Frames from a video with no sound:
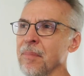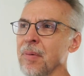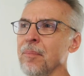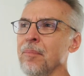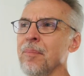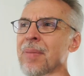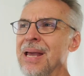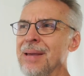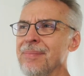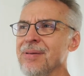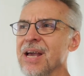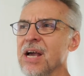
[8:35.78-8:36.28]

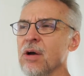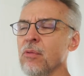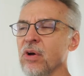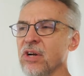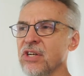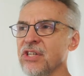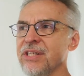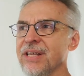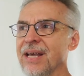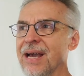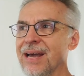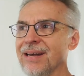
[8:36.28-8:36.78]
Maybe I
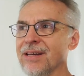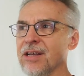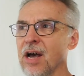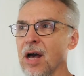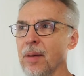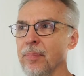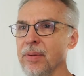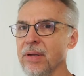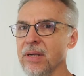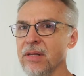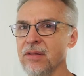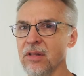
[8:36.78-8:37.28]
wish the ad
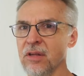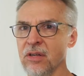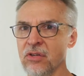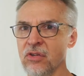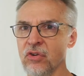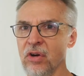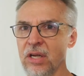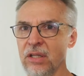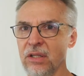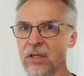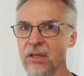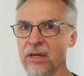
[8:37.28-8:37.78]
copy in the
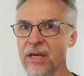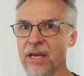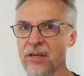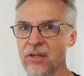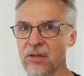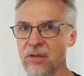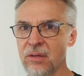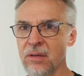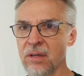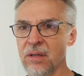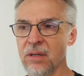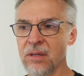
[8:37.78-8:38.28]
trailer
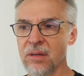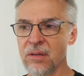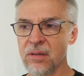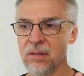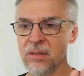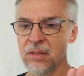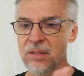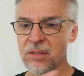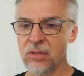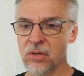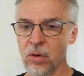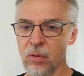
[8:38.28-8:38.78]
had
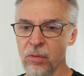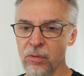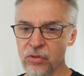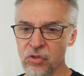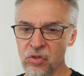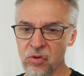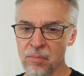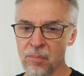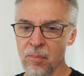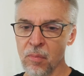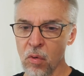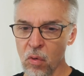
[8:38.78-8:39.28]
told
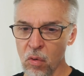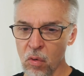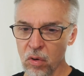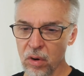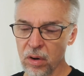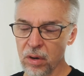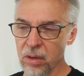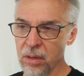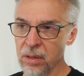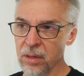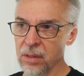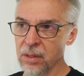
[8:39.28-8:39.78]
you
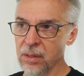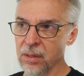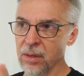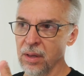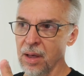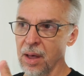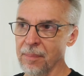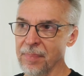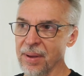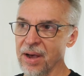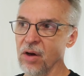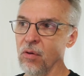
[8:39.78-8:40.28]
more
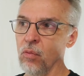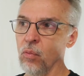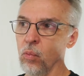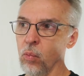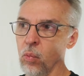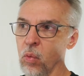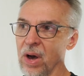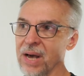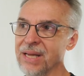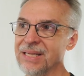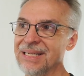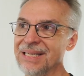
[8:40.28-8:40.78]
about
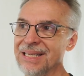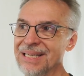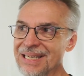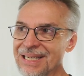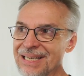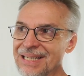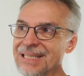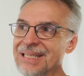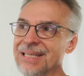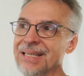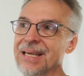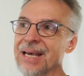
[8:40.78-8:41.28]
what
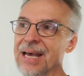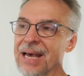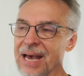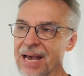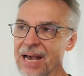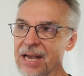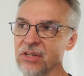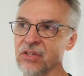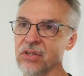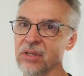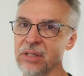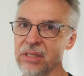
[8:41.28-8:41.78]
it
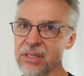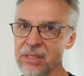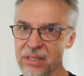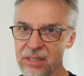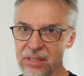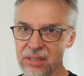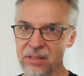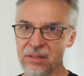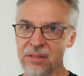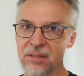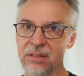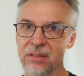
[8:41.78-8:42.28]
actually
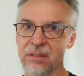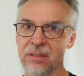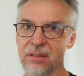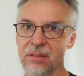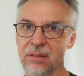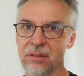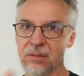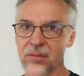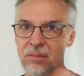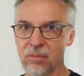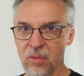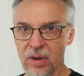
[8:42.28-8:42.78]
is,
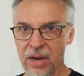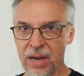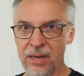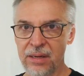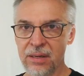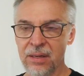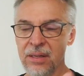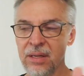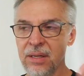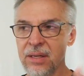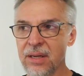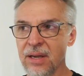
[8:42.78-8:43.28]

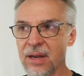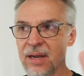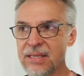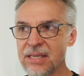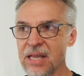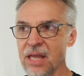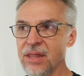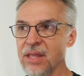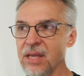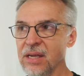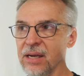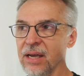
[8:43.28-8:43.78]
right? Because
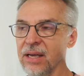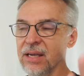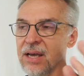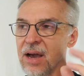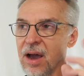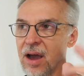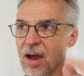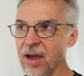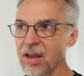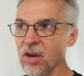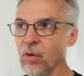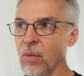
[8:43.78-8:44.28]
I think I
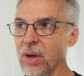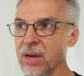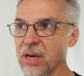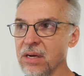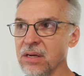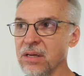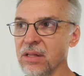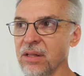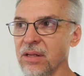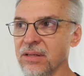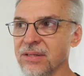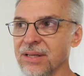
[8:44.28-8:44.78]
kind of went
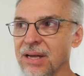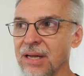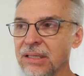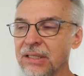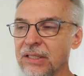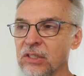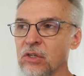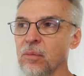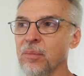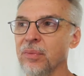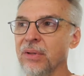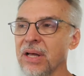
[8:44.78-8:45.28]
into this a
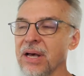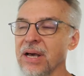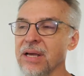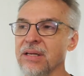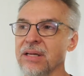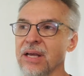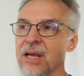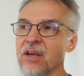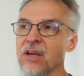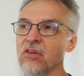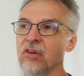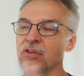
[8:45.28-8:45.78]
little
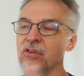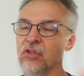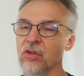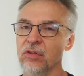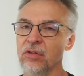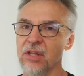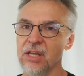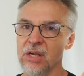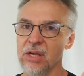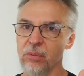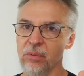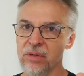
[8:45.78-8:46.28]
blind. I
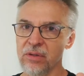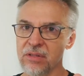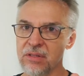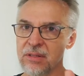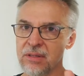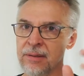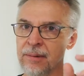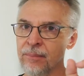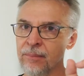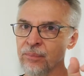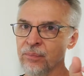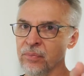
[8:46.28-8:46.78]
understood that it
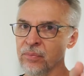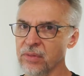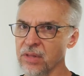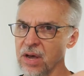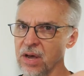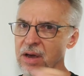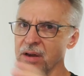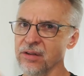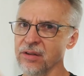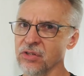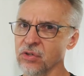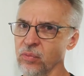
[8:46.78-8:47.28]
was
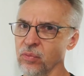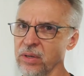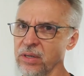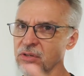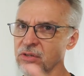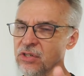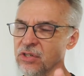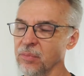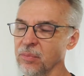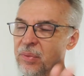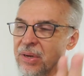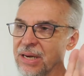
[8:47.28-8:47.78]
not a
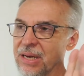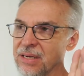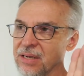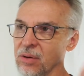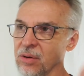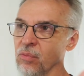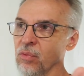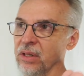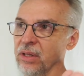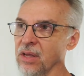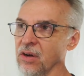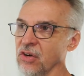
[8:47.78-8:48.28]
switch, but I
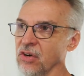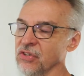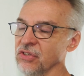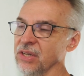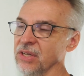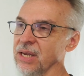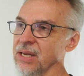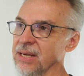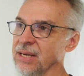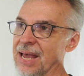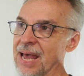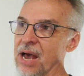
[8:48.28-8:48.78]
didn't really
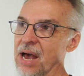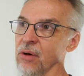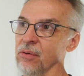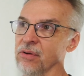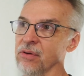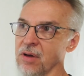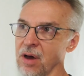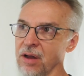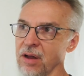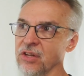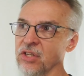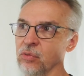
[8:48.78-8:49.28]
understand how
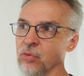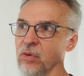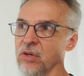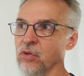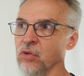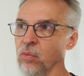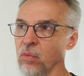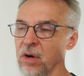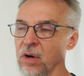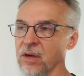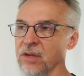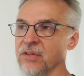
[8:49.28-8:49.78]
not a
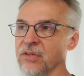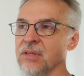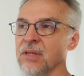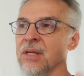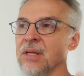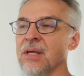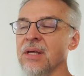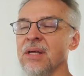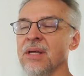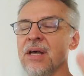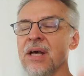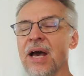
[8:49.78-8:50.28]
switch works.
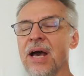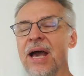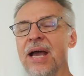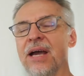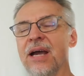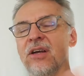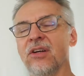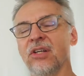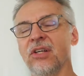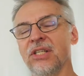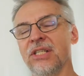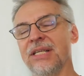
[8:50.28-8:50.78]
I
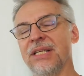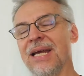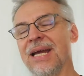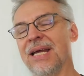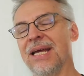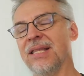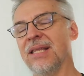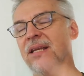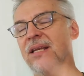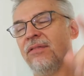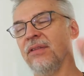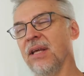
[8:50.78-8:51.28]

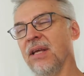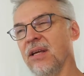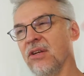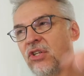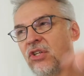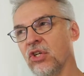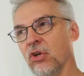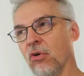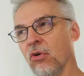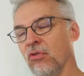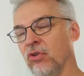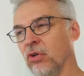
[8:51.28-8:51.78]
understand that if they
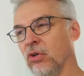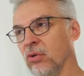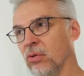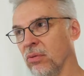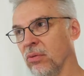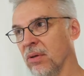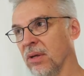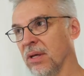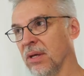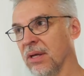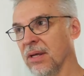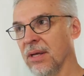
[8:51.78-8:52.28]
showed
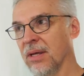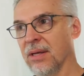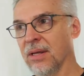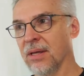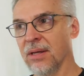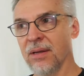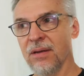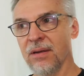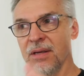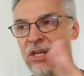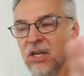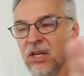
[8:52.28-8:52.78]
you,
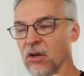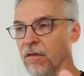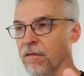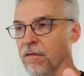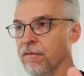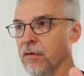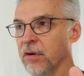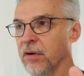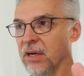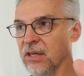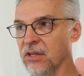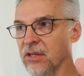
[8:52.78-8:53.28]

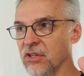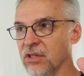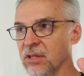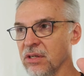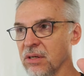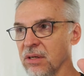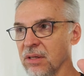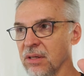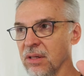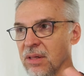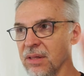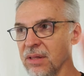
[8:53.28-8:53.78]

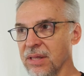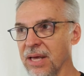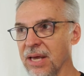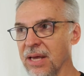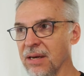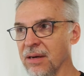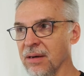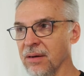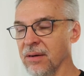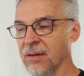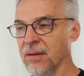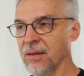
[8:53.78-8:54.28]
footage,
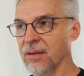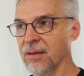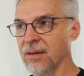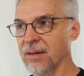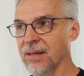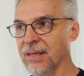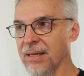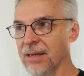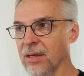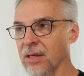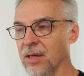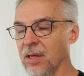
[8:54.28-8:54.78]
then
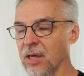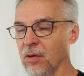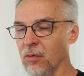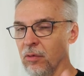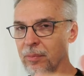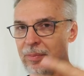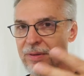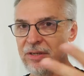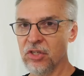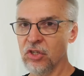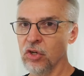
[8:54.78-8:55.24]
it would be